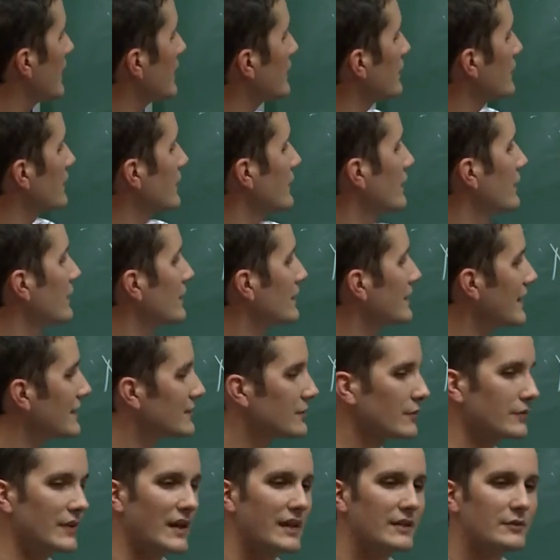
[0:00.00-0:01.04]
by a class
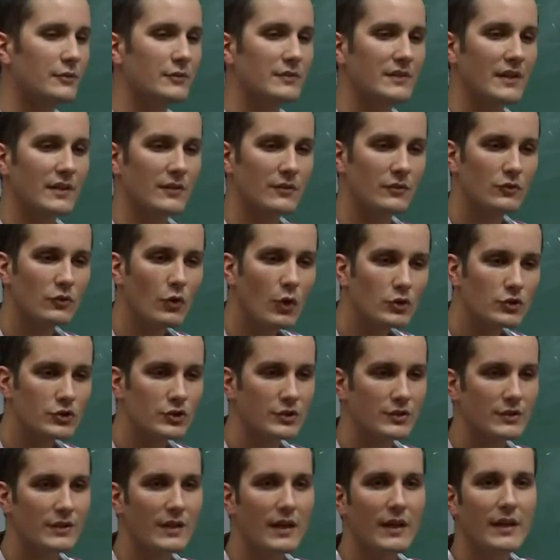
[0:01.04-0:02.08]
of L to the n
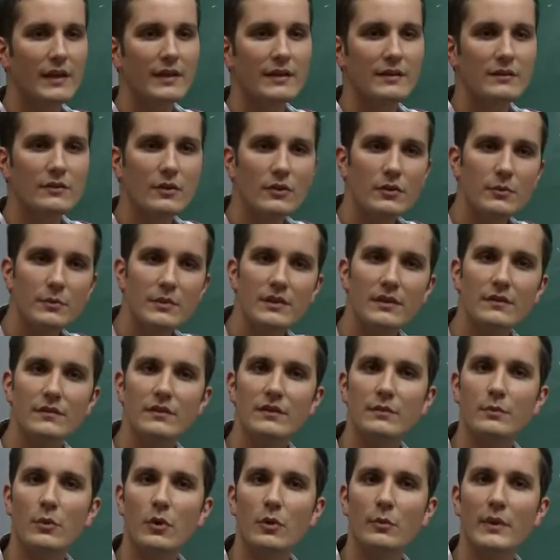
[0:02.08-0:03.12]
torsion is going to be
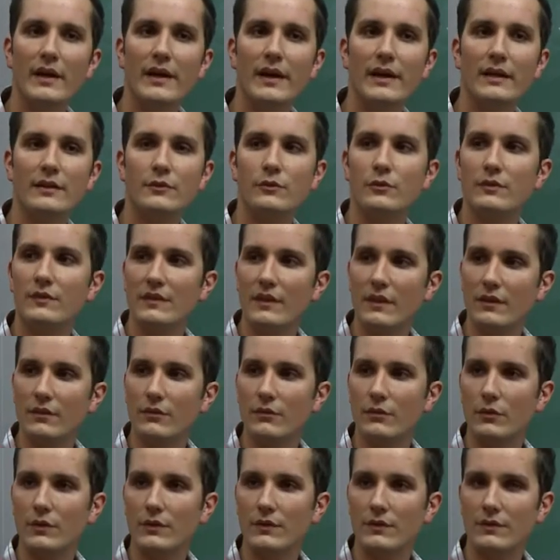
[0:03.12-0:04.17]
divisible by L to the n,
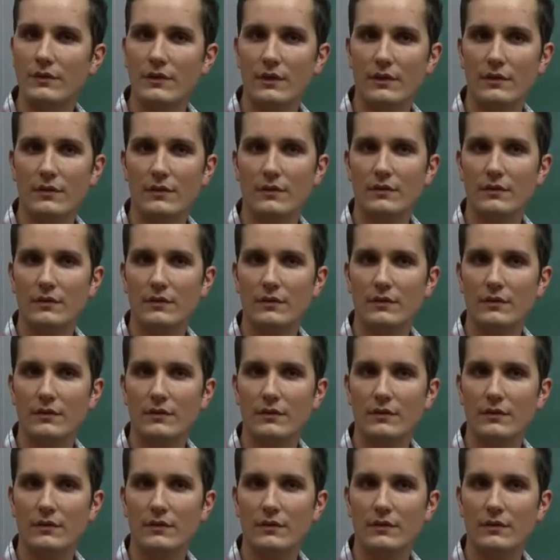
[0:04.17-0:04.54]
for instance.